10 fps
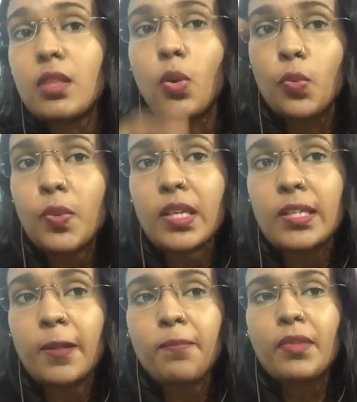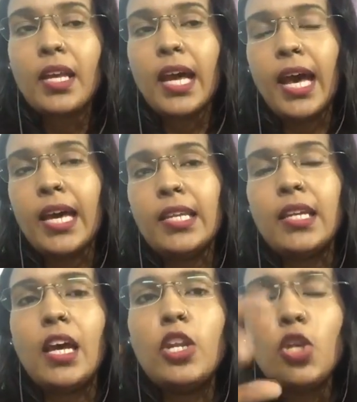the wheel. And
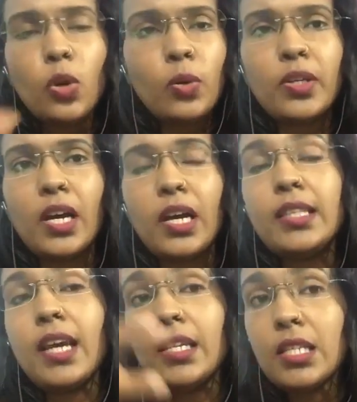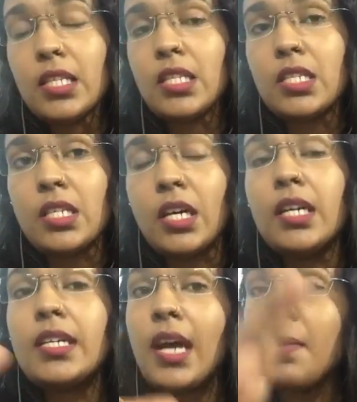Nora, the other sister,
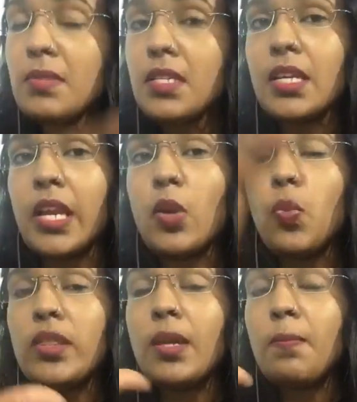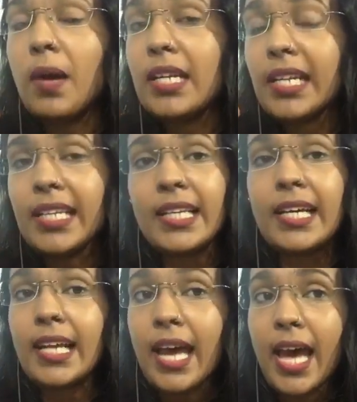comes in with a bundle in
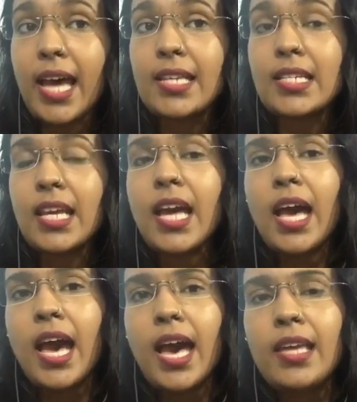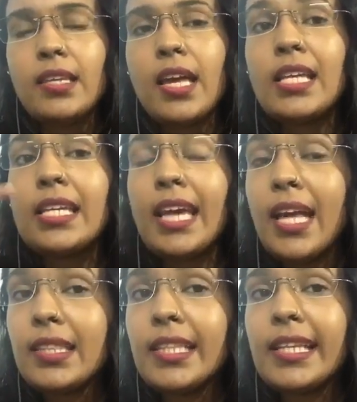her hand, and
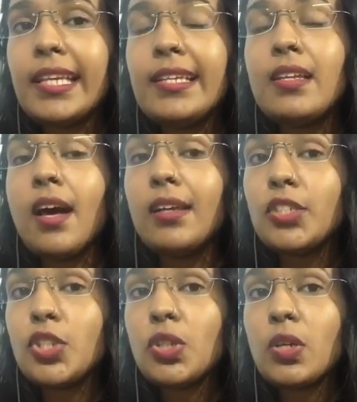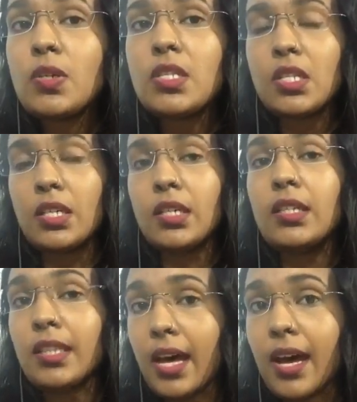Kathleen assures her
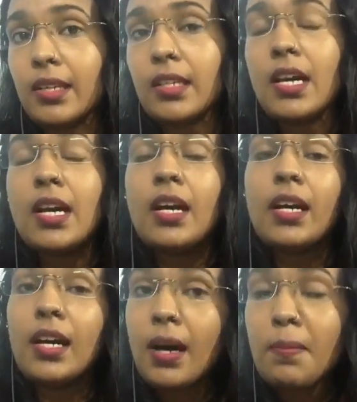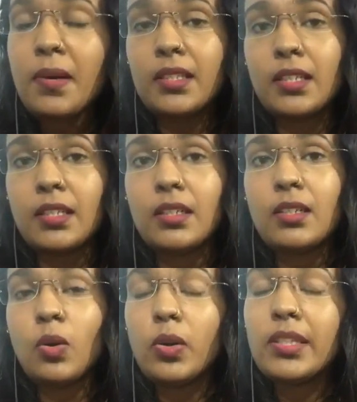that her mother
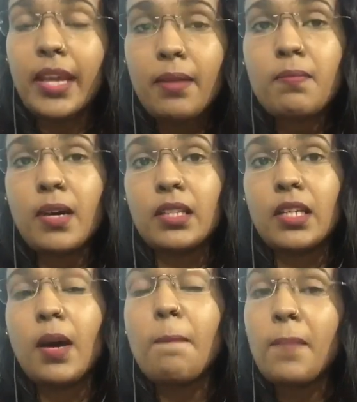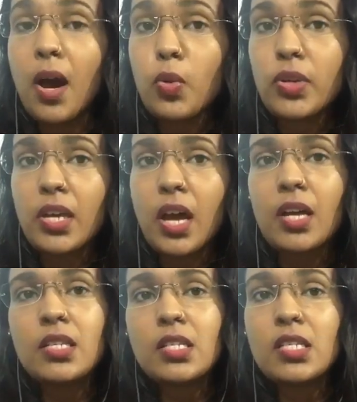or their mother, Maurya,
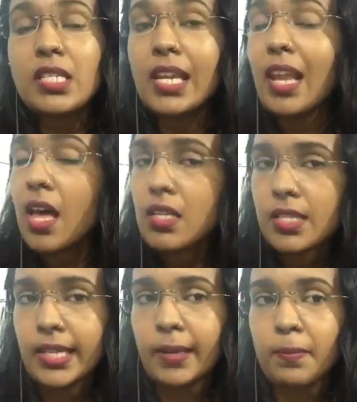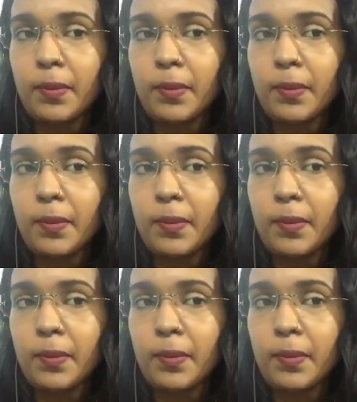is still asleep.